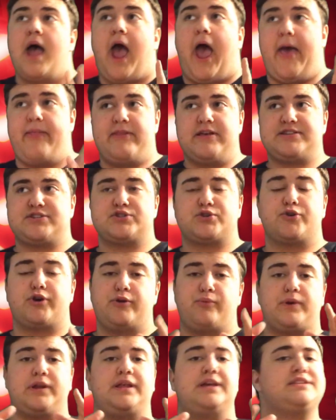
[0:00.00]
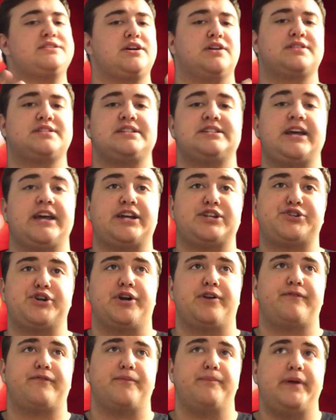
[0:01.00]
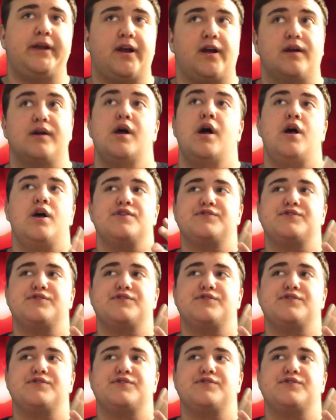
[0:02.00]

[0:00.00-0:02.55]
And this story really starts to take a turn from here.